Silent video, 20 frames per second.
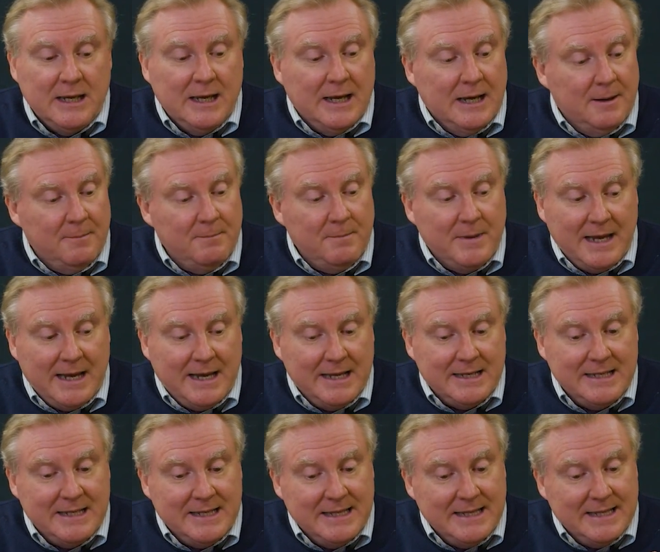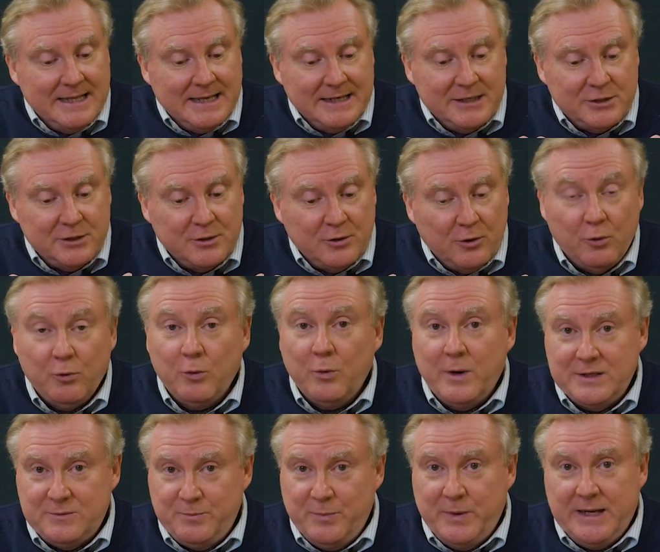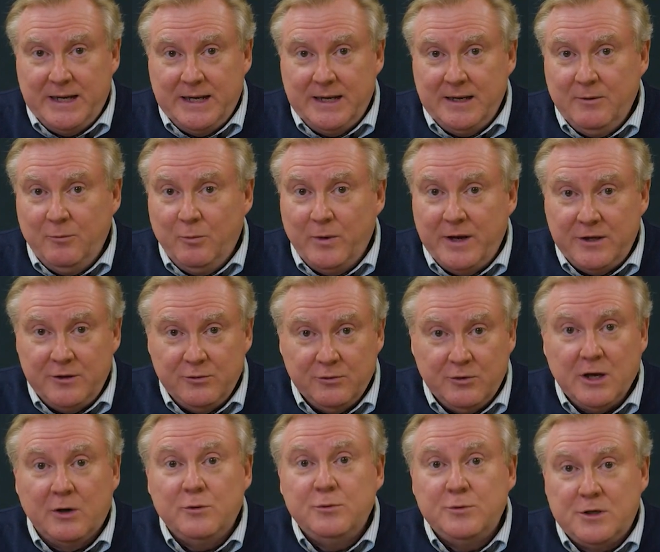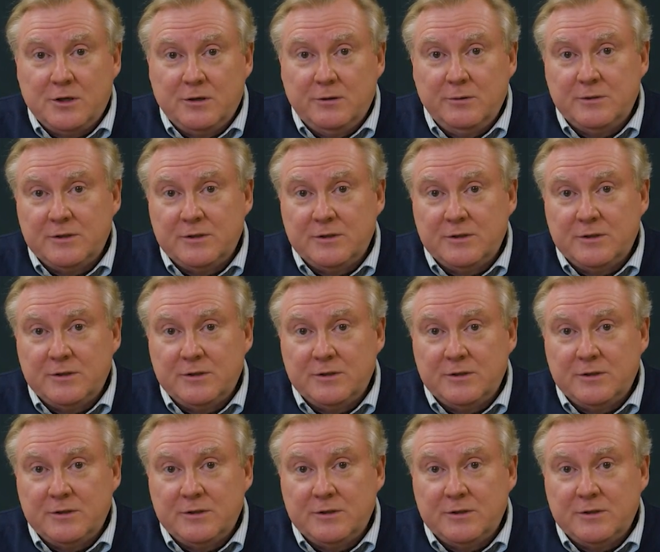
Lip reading: And they should always be where you go to